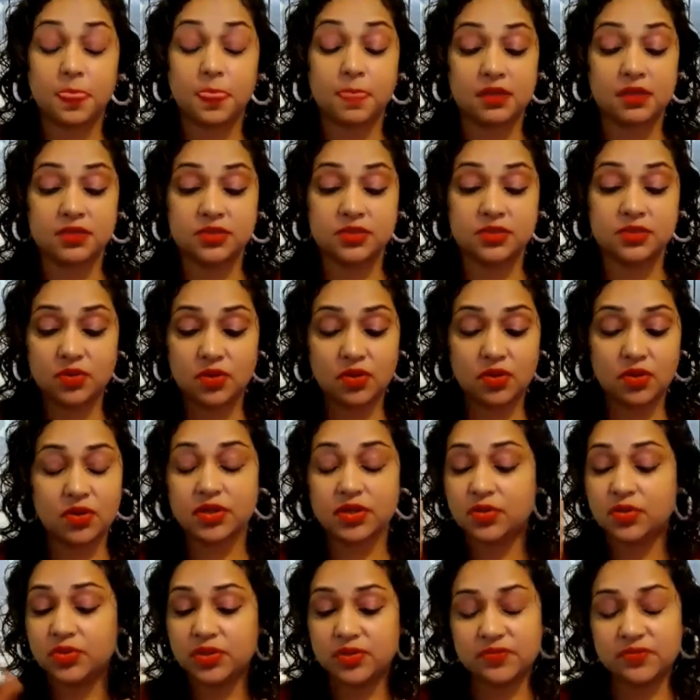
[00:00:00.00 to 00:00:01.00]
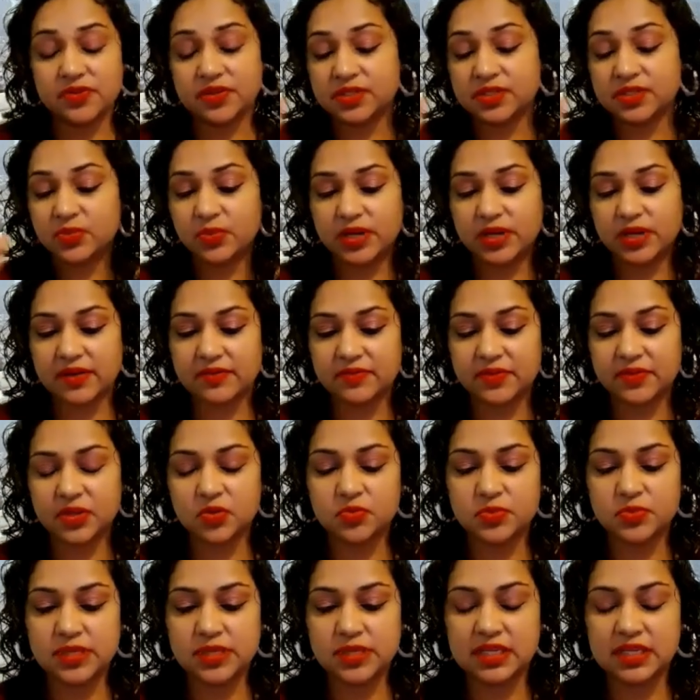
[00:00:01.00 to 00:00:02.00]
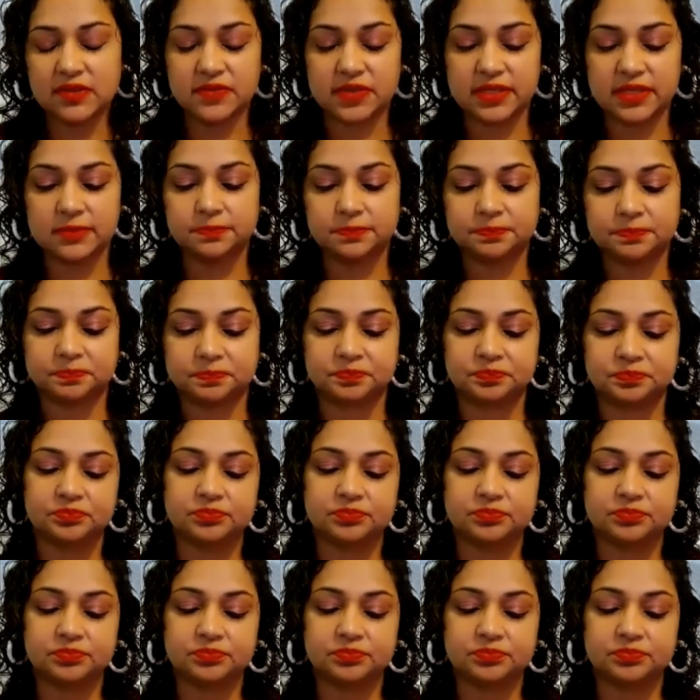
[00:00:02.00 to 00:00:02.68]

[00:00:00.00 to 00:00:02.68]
to God, universe, whatever you believe in.